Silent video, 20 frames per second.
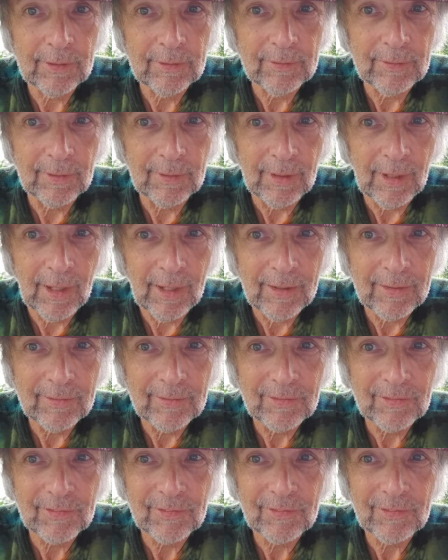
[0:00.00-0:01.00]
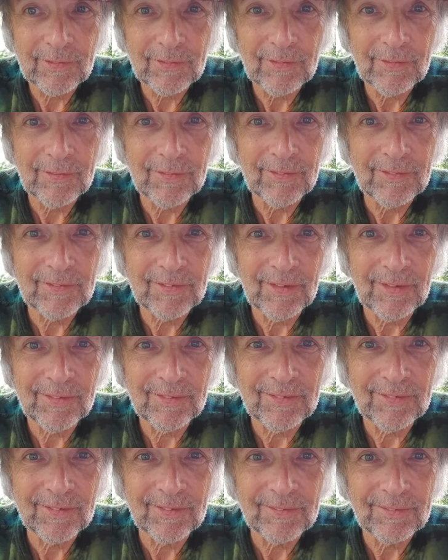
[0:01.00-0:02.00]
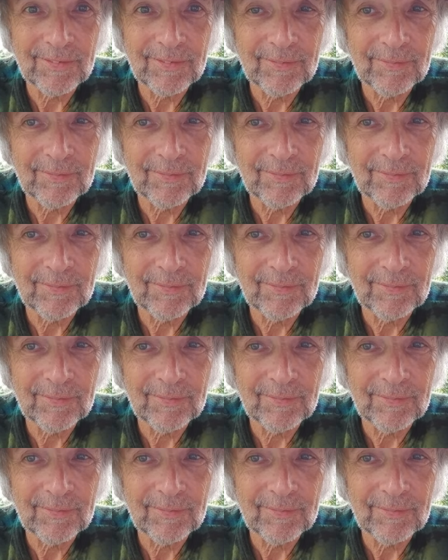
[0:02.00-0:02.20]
delights the senses.